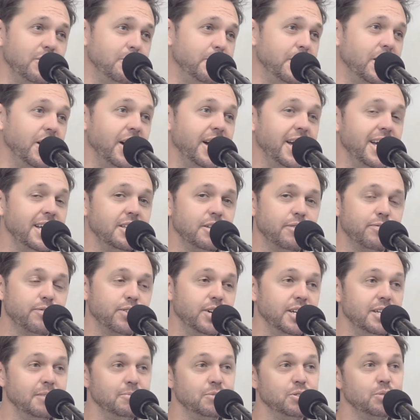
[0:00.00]
But I had the
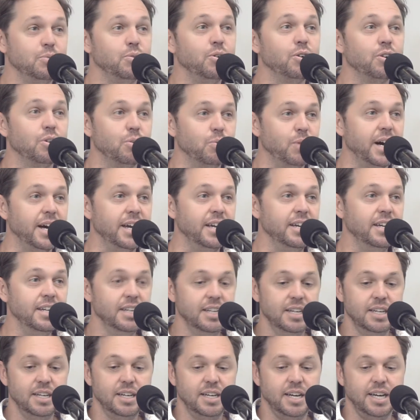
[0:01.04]
freedom to walk away.
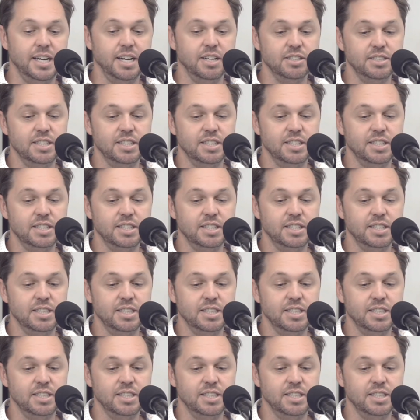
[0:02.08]
And I was